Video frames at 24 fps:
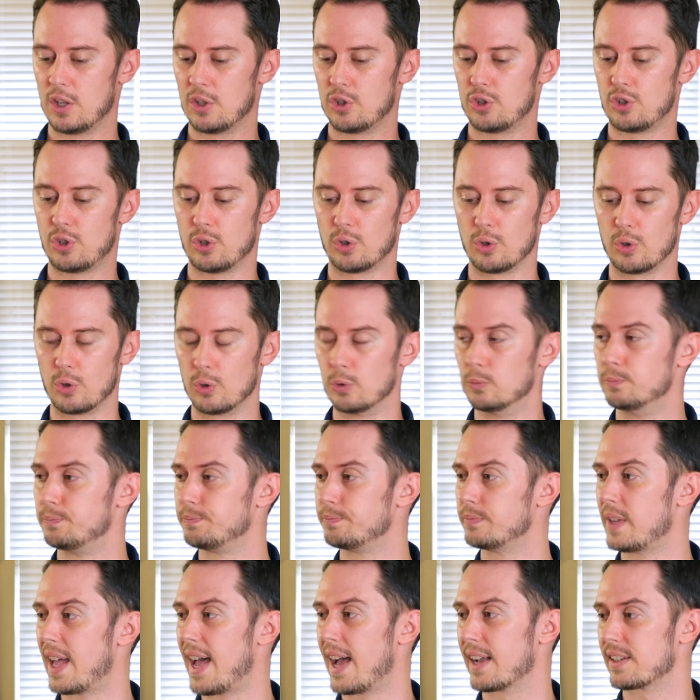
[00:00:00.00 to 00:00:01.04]
to
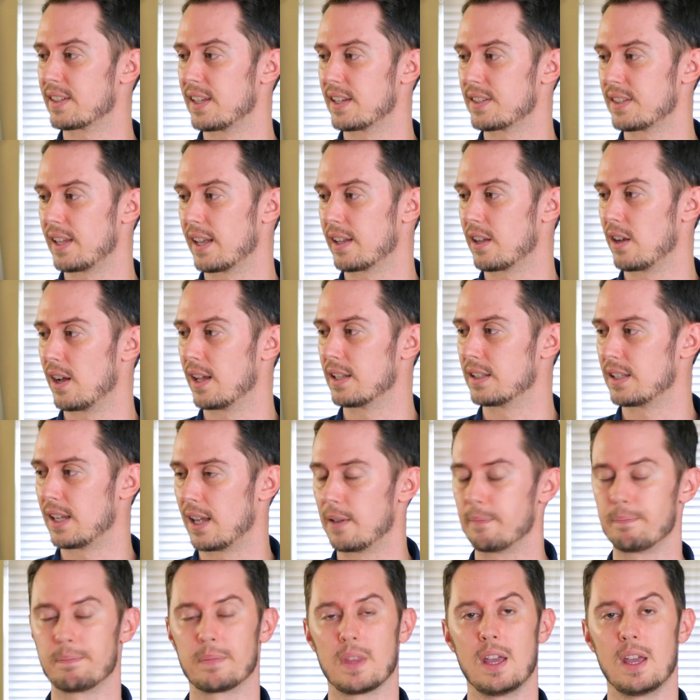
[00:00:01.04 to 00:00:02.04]
access that content.